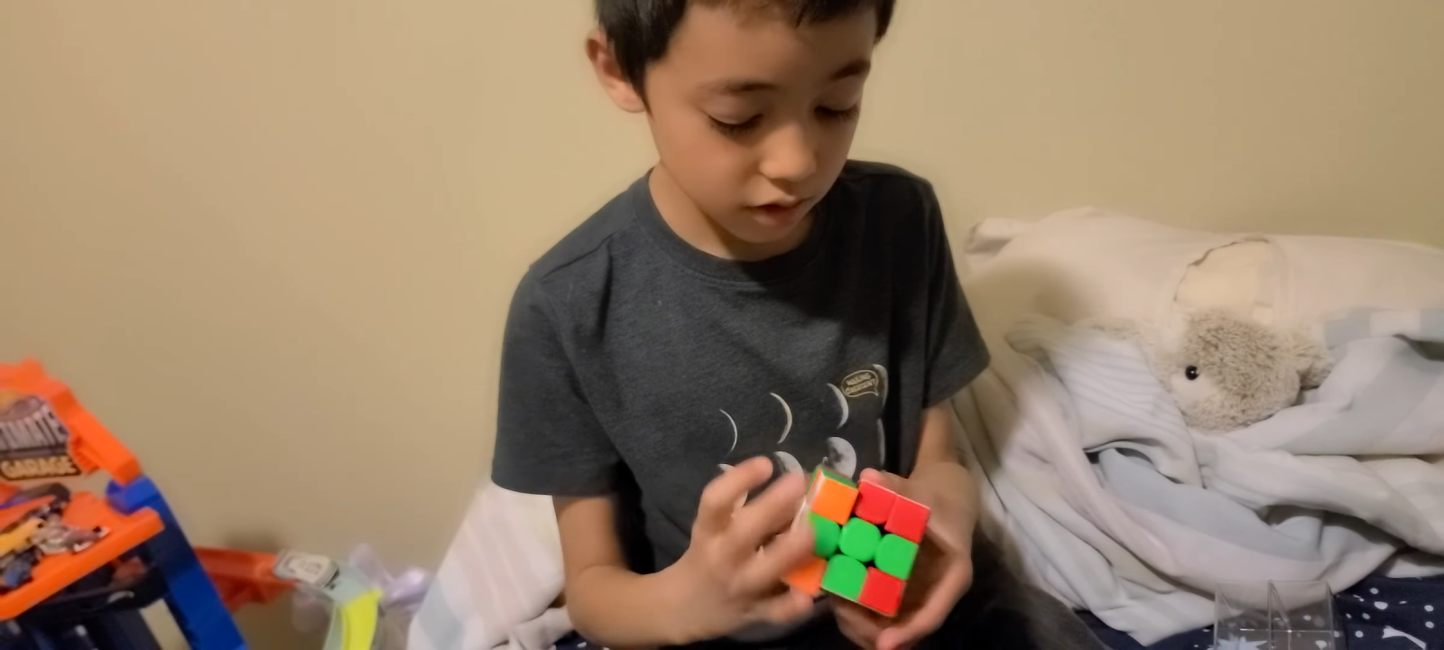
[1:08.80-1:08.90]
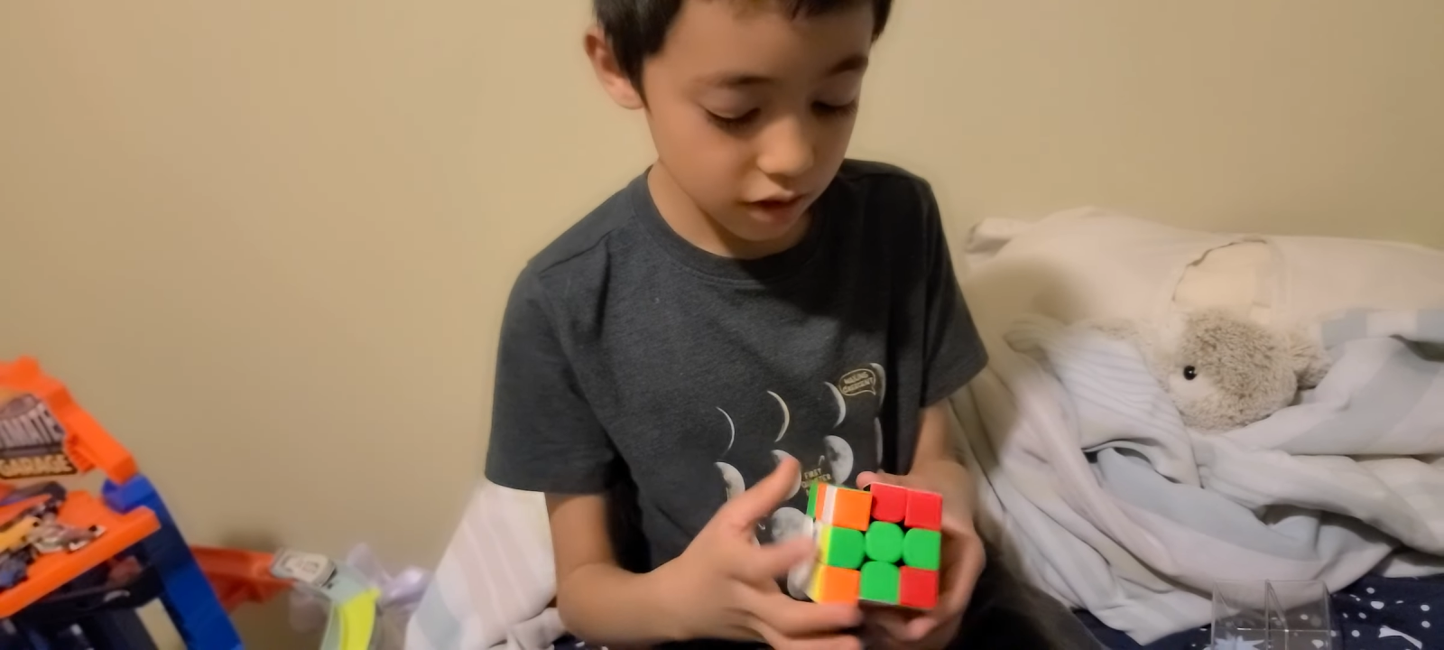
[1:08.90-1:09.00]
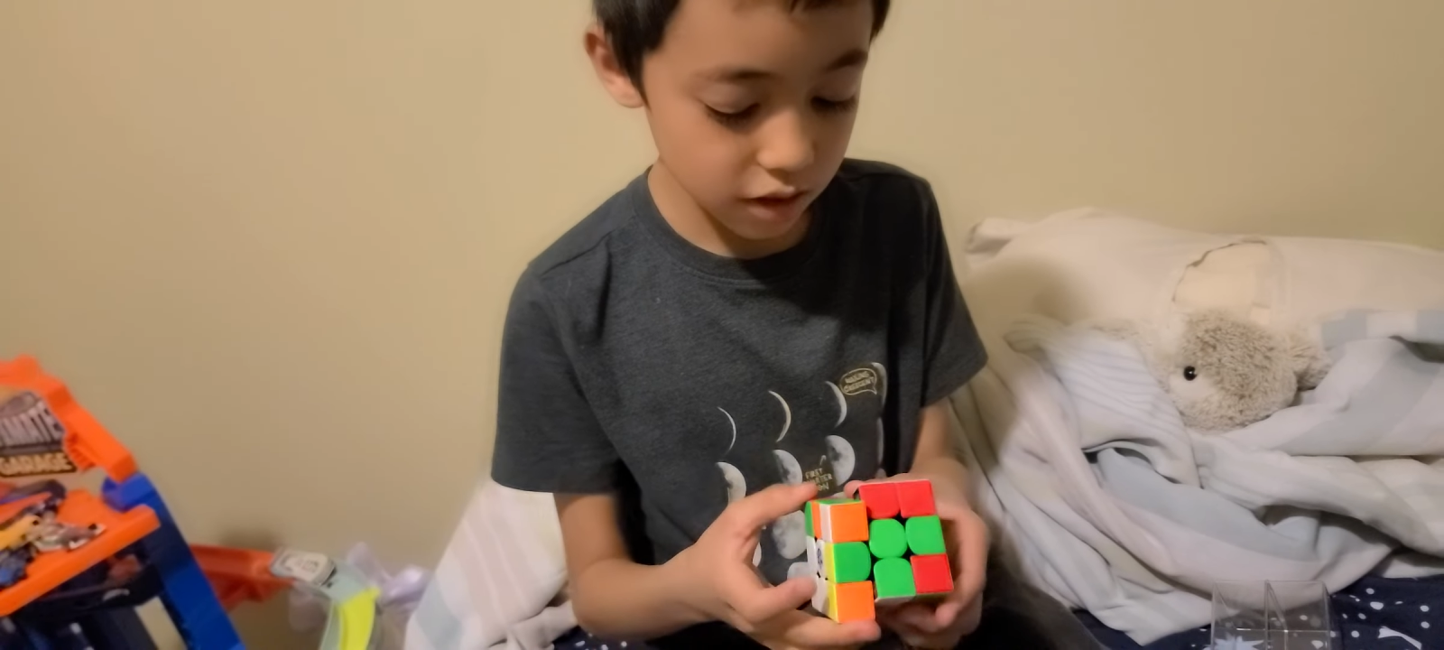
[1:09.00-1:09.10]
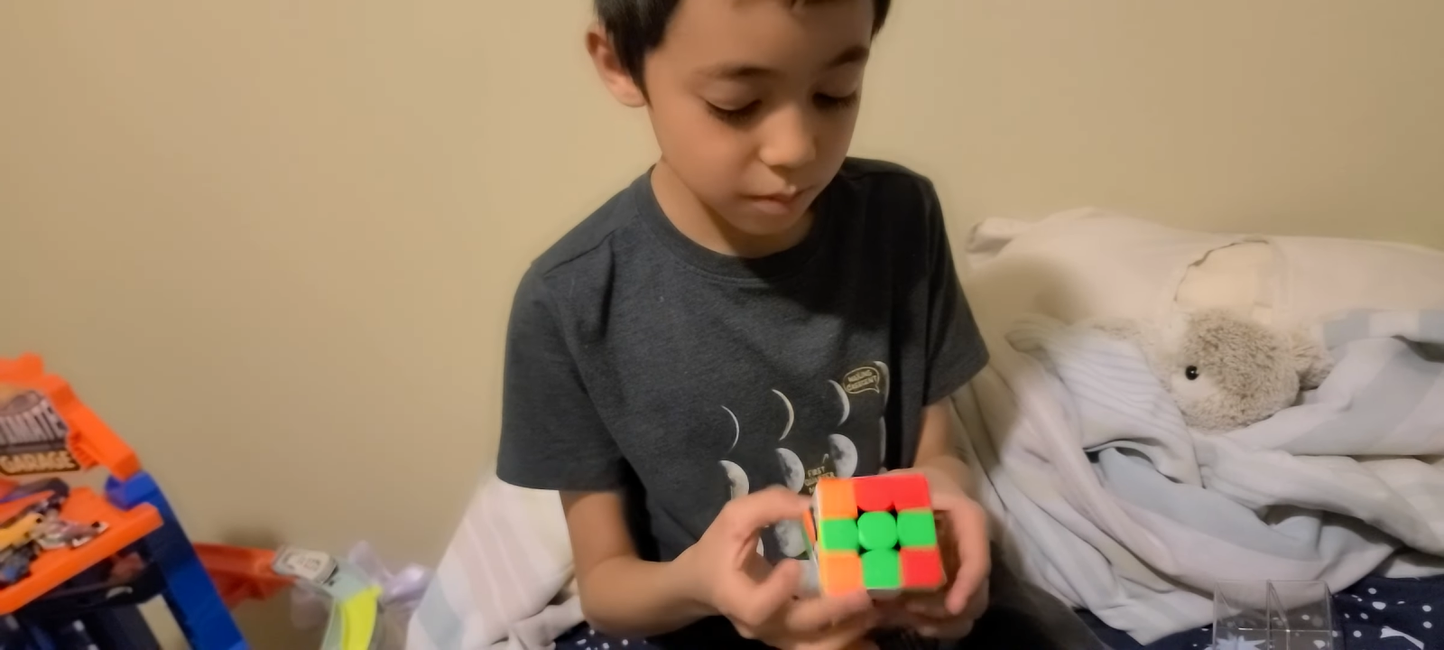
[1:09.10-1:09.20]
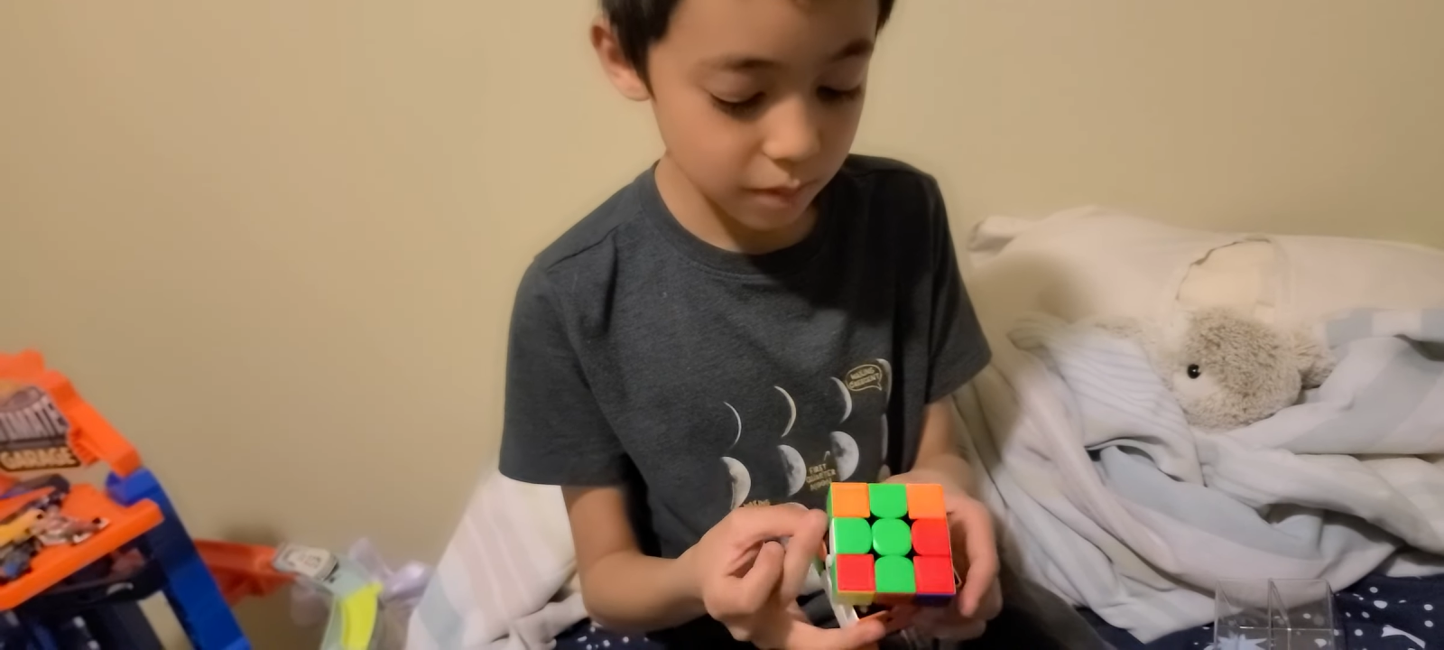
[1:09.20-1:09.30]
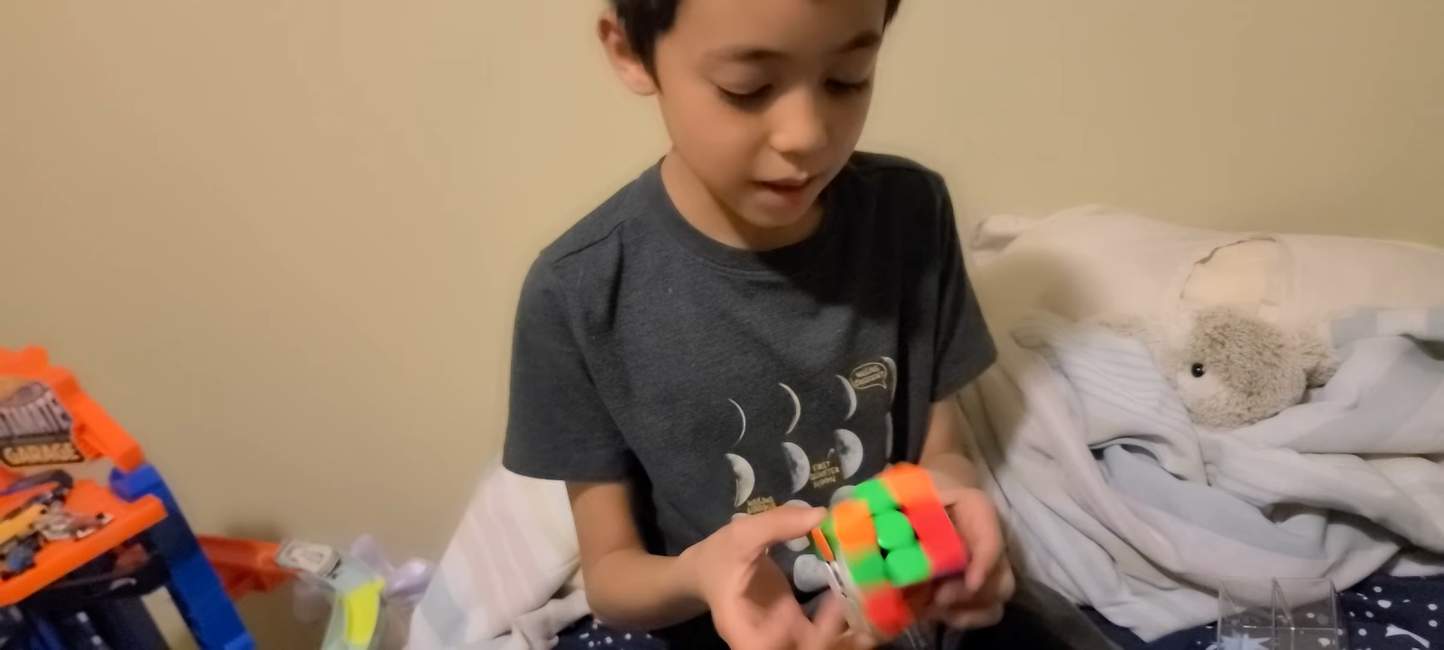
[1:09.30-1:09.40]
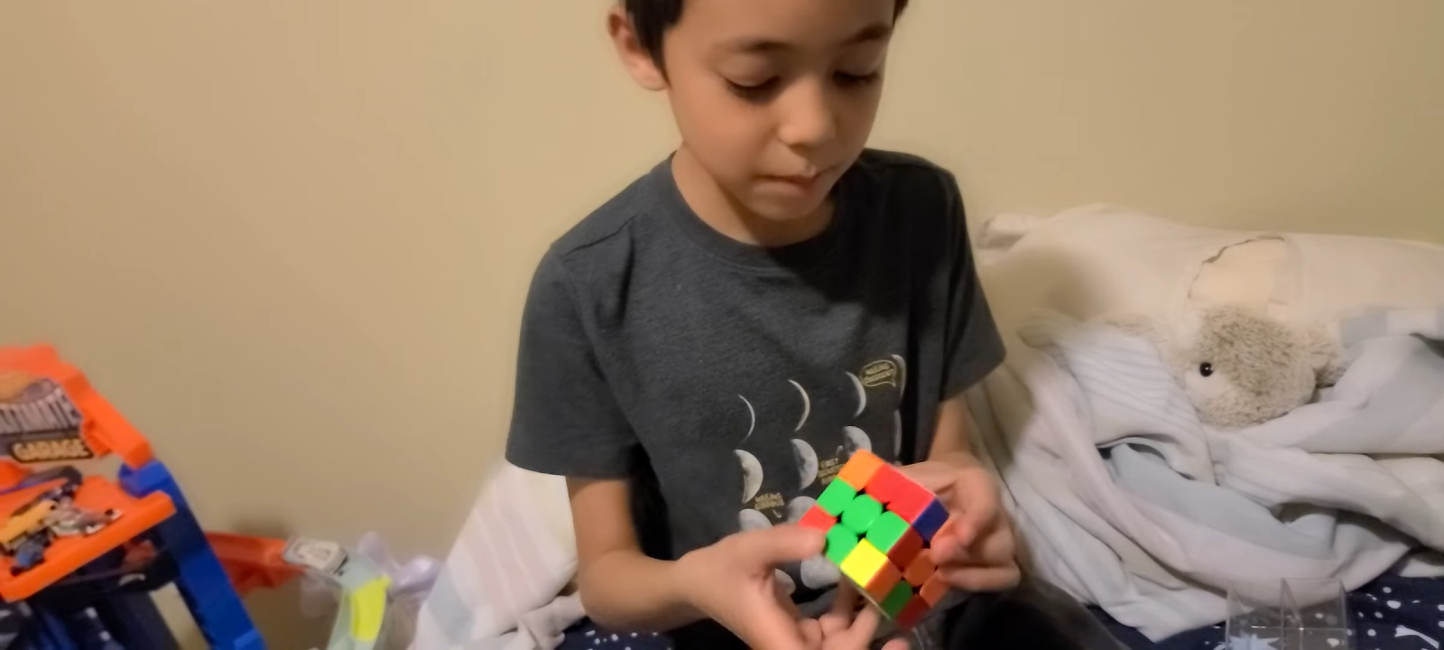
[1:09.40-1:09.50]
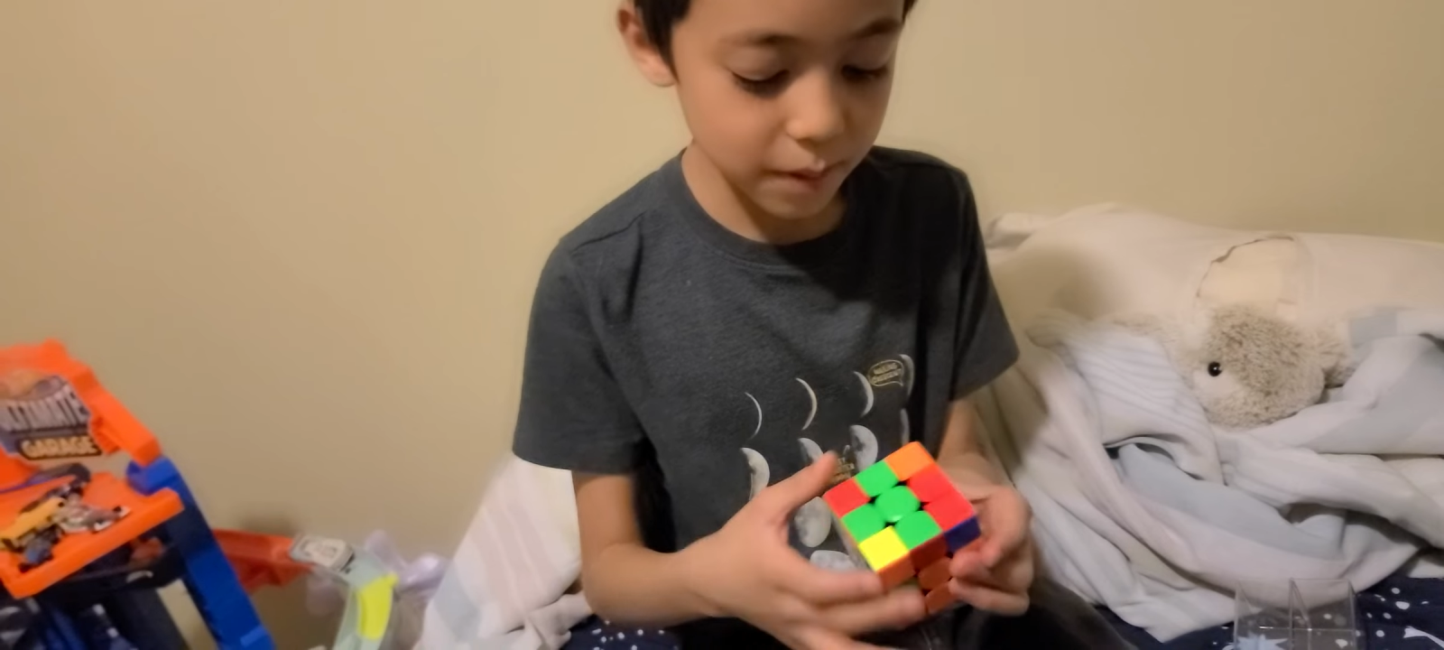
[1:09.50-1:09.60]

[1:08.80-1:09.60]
This may